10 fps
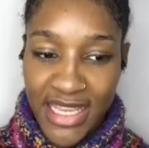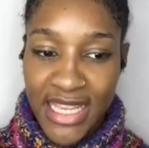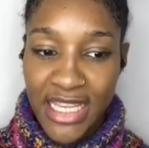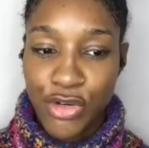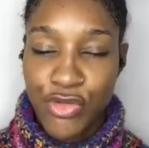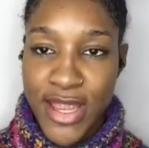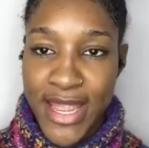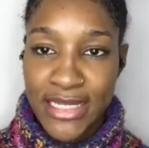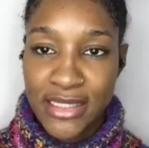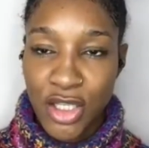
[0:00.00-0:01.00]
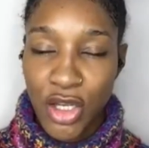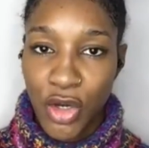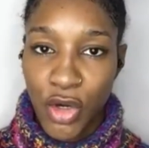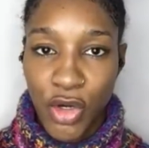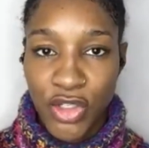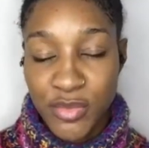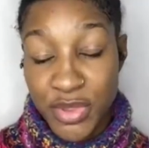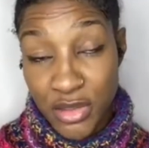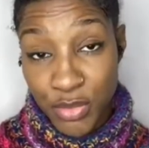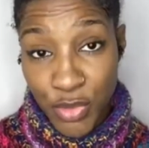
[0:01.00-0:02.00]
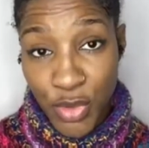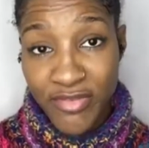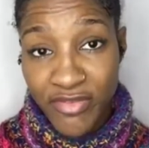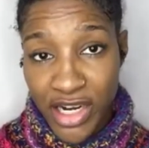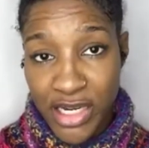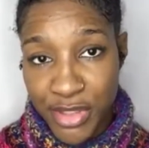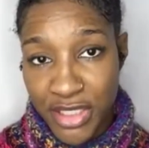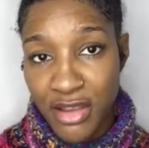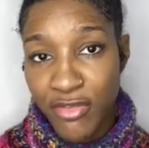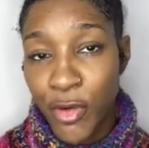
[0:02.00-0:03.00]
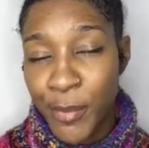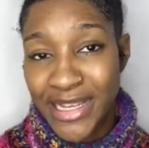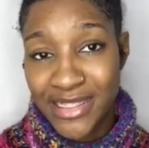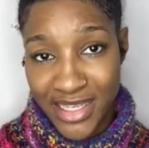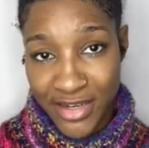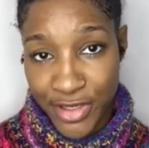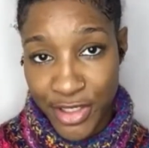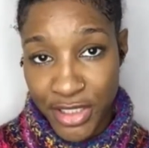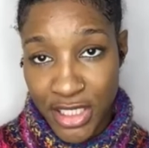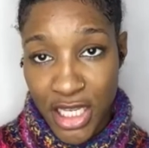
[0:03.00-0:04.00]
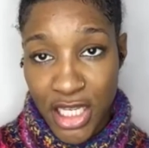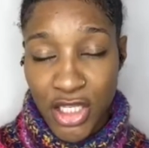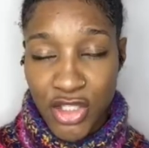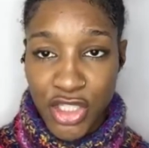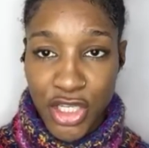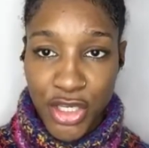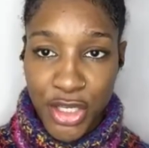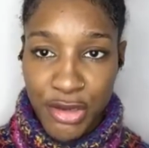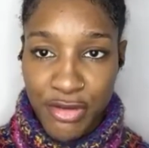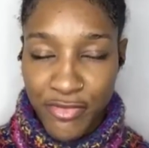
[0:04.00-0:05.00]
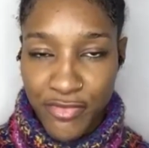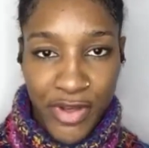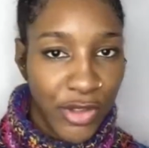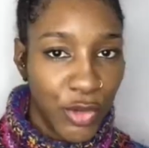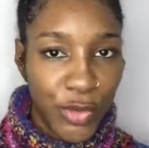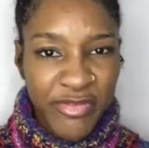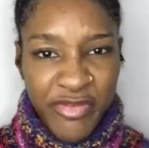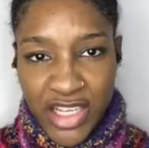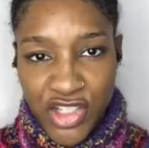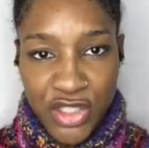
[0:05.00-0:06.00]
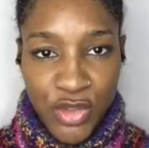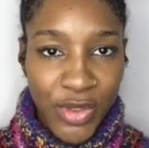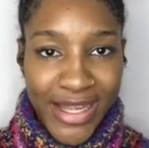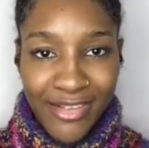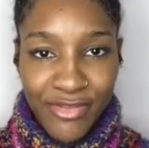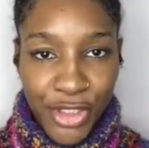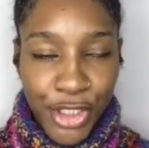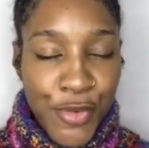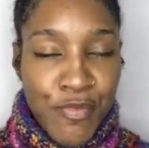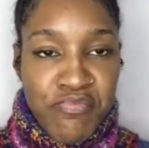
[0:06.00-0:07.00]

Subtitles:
it creates a hospitable environment for bacteria. So, you know, if fungal infections, what have you,